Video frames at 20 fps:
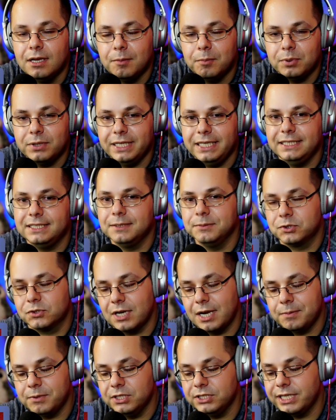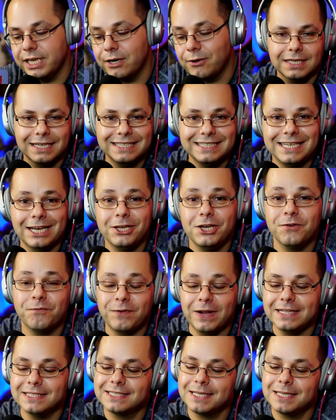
Please subscribe to the channel and tell your friends